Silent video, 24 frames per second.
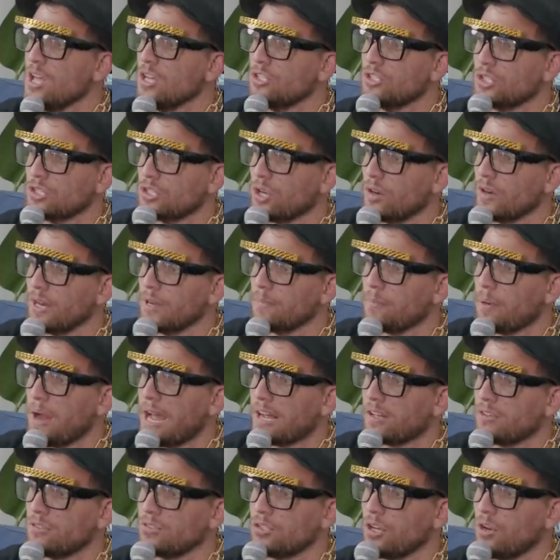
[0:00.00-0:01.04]
Just go to
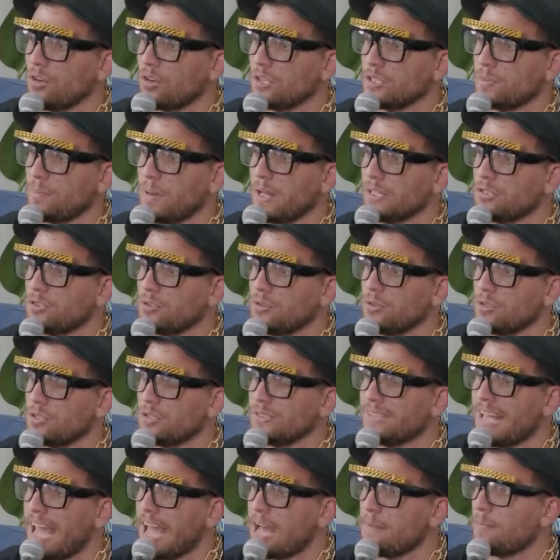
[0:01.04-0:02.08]
Impractical Jokers, play Truth
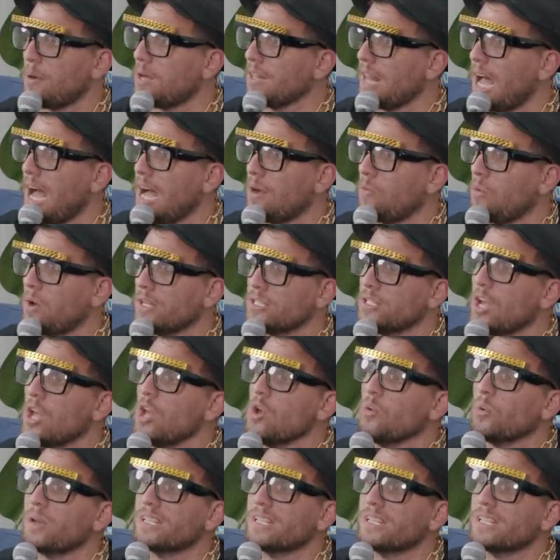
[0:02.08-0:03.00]
or Dab on hot ones.